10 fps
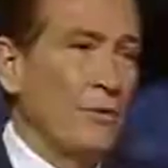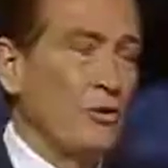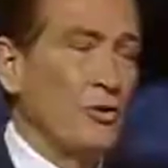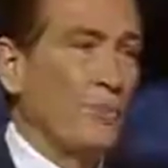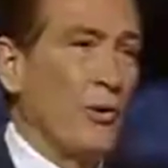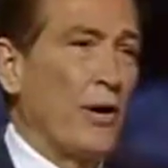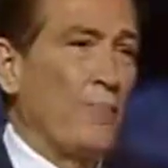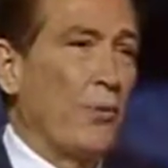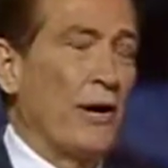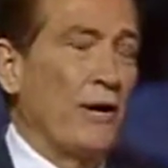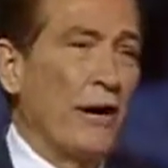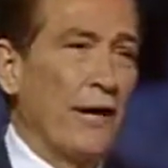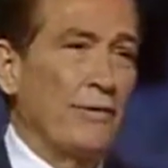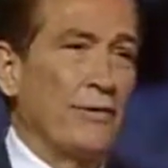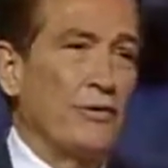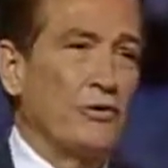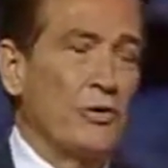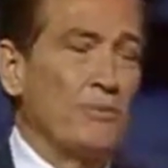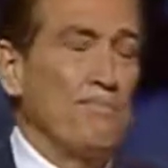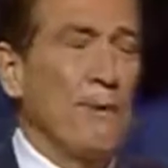Would you pray a prayer like this?
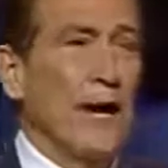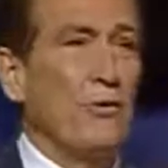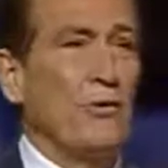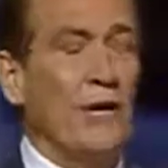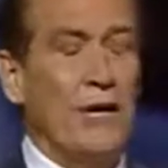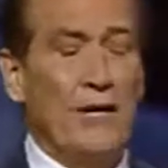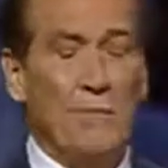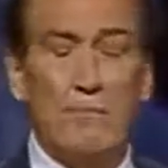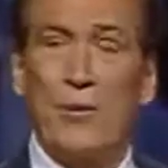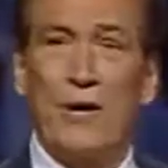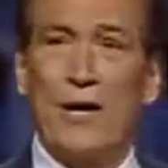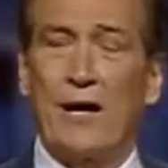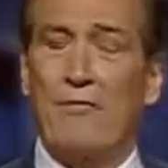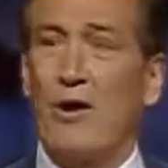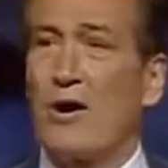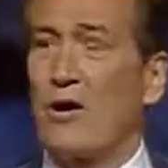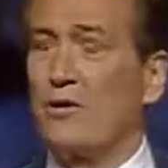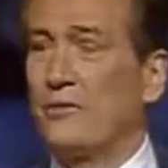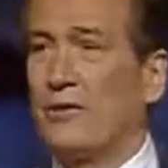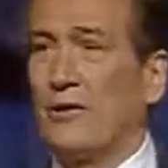Just bow your head and pray it out of your heart.